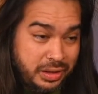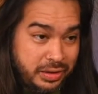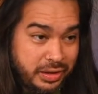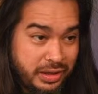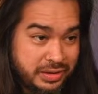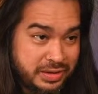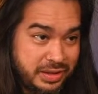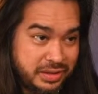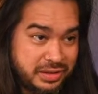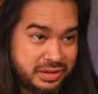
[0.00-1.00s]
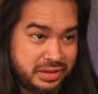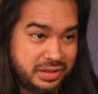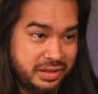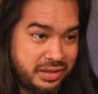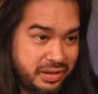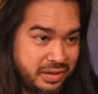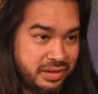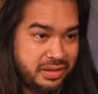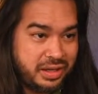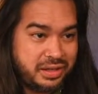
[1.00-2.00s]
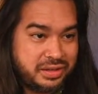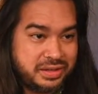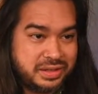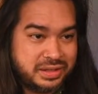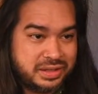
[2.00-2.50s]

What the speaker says: Got 6 things,